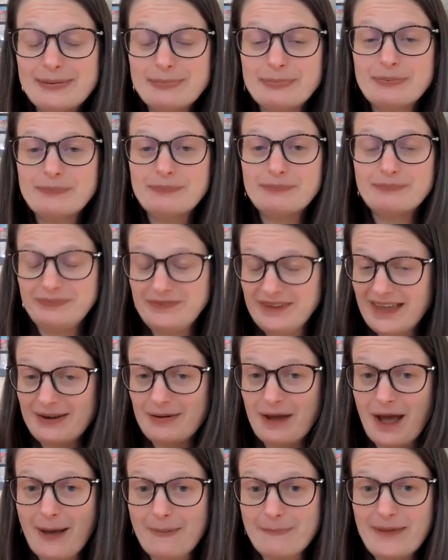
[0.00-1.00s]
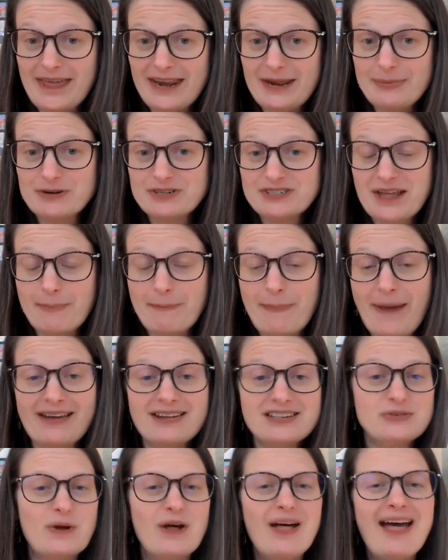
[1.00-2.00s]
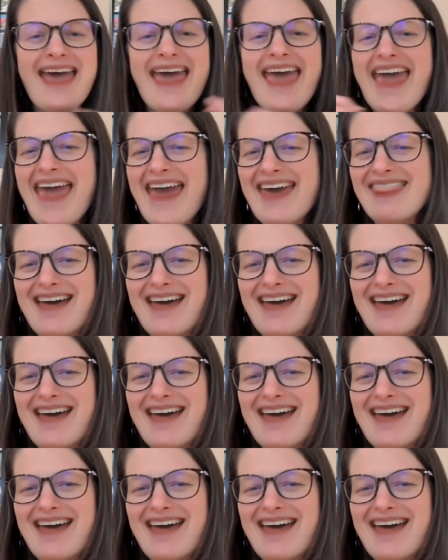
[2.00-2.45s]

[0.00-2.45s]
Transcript: 80% back as well.